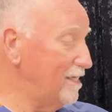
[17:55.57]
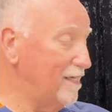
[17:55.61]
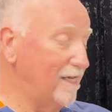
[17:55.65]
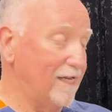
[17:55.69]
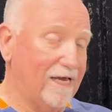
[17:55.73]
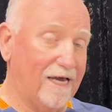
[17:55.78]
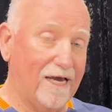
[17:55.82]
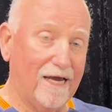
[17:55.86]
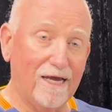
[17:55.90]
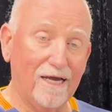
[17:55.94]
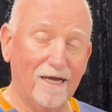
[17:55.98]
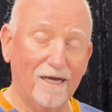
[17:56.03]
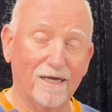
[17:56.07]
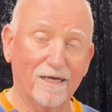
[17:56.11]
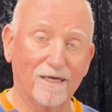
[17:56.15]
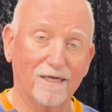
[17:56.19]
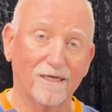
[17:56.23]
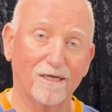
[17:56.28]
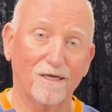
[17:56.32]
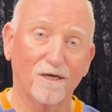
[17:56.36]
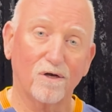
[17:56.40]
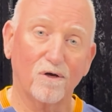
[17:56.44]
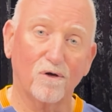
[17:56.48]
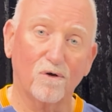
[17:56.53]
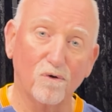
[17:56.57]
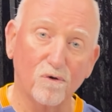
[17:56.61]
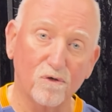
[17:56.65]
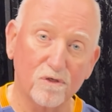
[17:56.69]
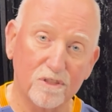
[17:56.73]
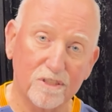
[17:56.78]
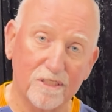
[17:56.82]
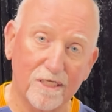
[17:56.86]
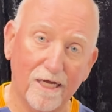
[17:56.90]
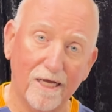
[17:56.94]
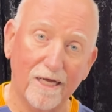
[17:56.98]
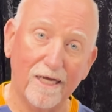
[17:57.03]
le
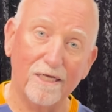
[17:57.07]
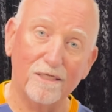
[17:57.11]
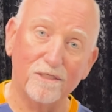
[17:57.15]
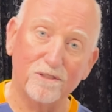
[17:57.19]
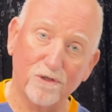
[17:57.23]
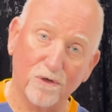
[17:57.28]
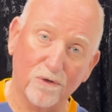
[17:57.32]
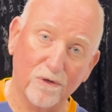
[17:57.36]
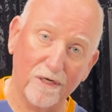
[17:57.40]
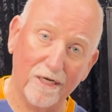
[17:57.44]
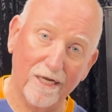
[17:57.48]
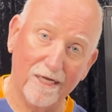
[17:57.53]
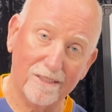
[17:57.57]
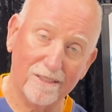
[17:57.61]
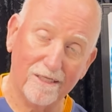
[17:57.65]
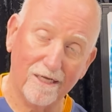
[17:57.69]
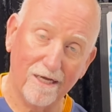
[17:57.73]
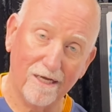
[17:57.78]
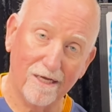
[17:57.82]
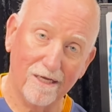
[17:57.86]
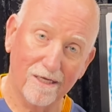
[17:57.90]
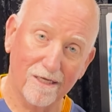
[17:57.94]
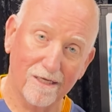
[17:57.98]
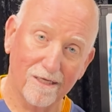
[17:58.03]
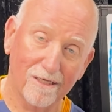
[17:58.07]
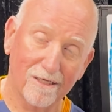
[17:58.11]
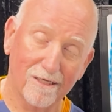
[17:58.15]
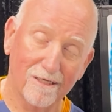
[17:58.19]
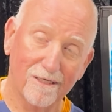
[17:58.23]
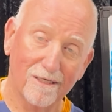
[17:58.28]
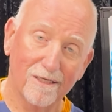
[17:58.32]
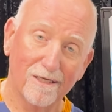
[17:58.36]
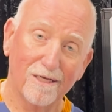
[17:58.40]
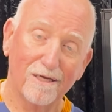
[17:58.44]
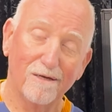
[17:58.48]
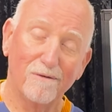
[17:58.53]
gusta el chocolate?
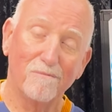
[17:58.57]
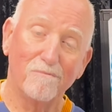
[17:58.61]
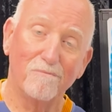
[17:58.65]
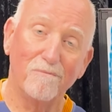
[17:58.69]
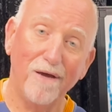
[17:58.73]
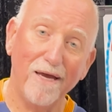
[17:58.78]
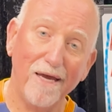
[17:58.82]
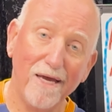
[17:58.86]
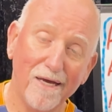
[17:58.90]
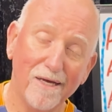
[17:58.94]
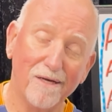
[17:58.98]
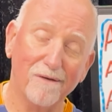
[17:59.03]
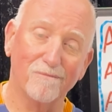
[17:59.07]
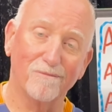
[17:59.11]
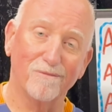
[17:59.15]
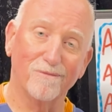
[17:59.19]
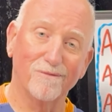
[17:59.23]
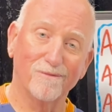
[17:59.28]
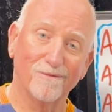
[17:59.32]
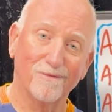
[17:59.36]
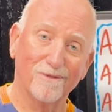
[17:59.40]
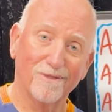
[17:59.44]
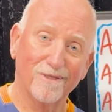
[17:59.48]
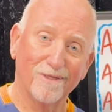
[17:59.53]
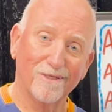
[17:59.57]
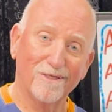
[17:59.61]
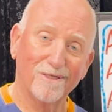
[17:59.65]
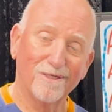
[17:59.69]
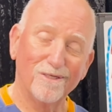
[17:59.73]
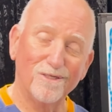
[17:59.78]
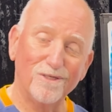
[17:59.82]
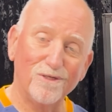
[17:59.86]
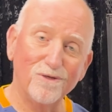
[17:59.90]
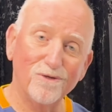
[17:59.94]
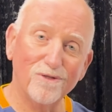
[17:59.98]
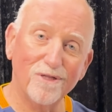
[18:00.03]
Ma'am,
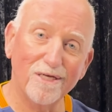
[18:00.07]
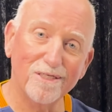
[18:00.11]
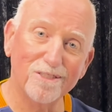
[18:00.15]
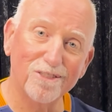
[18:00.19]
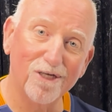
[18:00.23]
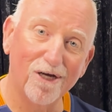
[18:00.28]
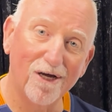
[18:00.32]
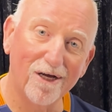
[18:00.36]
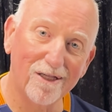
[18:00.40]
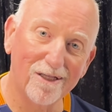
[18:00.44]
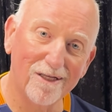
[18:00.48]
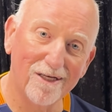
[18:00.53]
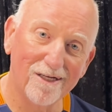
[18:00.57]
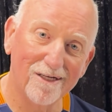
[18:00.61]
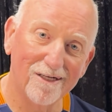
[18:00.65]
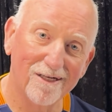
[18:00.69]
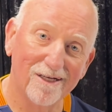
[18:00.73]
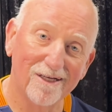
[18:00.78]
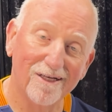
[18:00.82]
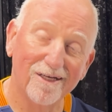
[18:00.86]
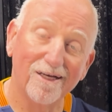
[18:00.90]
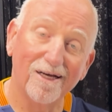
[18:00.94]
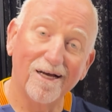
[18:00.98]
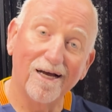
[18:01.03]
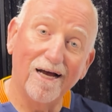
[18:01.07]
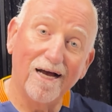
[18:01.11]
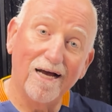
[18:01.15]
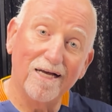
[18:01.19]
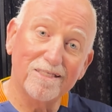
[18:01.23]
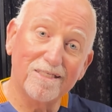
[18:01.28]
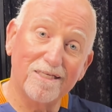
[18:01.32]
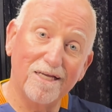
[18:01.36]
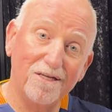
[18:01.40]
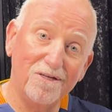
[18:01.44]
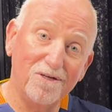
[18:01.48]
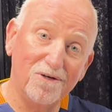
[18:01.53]
do you like chocolate? ¿A
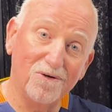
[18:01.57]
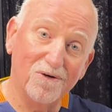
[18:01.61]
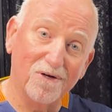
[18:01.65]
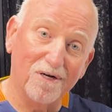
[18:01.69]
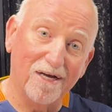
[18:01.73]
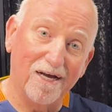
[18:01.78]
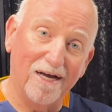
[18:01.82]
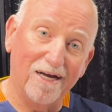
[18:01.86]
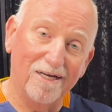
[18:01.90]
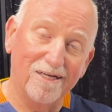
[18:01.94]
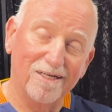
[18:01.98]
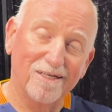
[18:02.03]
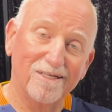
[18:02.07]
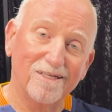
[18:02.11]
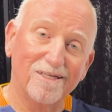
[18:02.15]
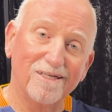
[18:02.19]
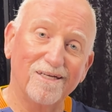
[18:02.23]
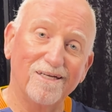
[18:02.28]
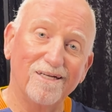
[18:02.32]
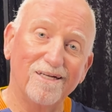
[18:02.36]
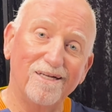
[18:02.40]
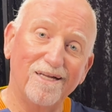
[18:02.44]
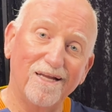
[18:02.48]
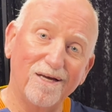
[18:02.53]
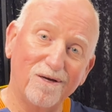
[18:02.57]
señora le